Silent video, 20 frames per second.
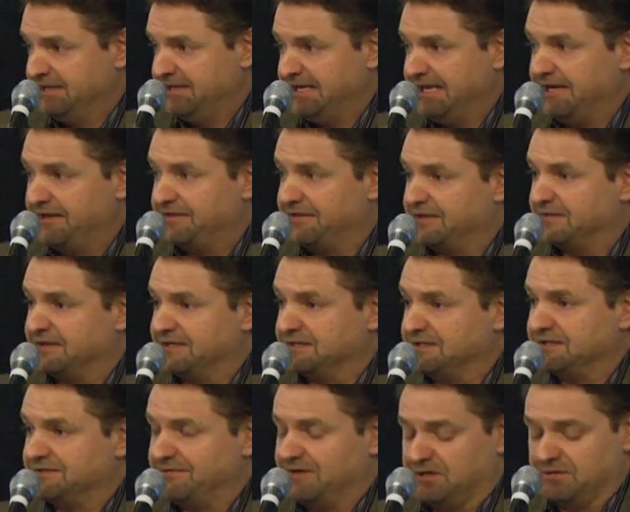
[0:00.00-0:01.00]
anything like
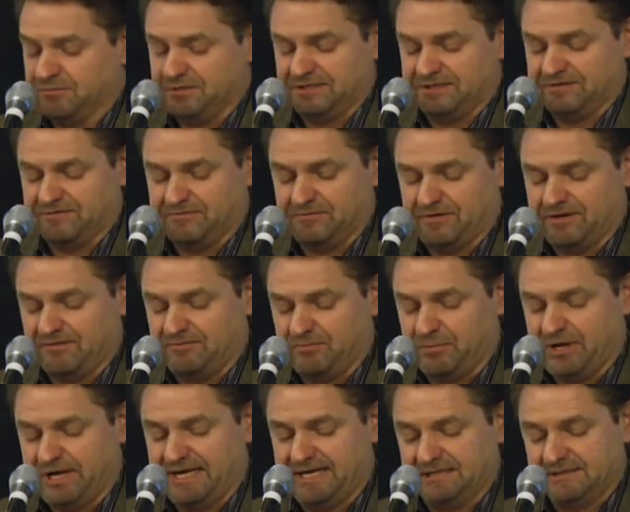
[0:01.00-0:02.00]
the development of
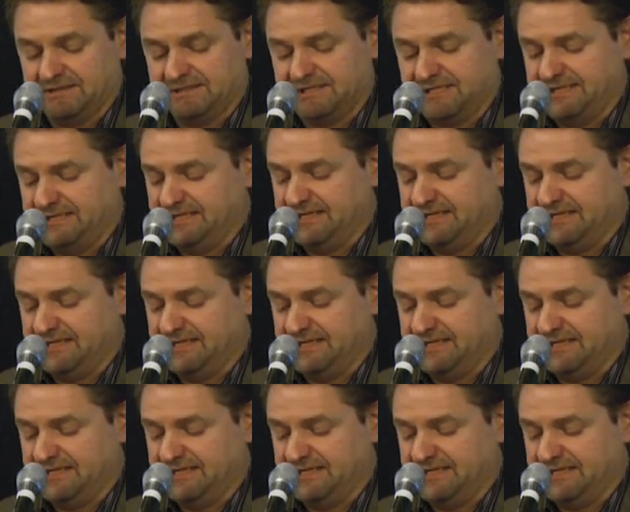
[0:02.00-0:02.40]
brands.